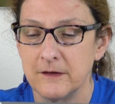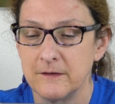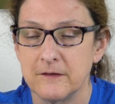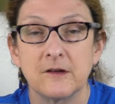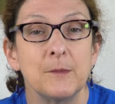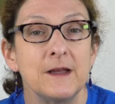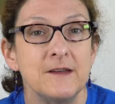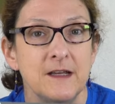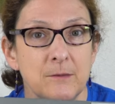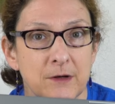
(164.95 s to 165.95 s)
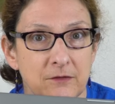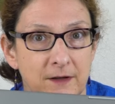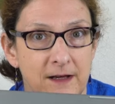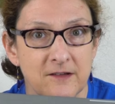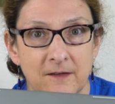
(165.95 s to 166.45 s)
there's going to be a teeny bit of
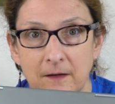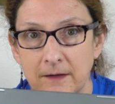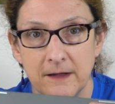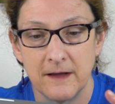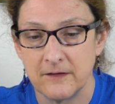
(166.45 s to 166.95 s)
flex on the lid.